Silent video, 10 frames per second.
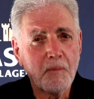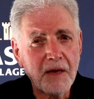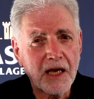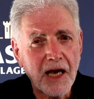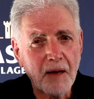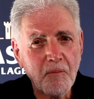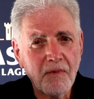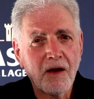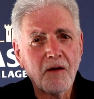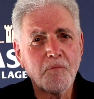Become
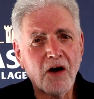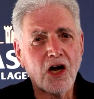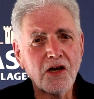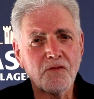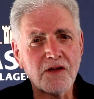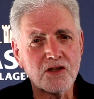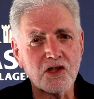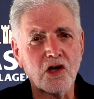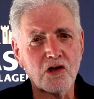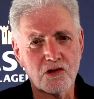part of the
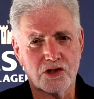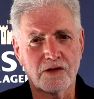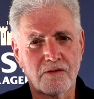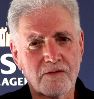solution.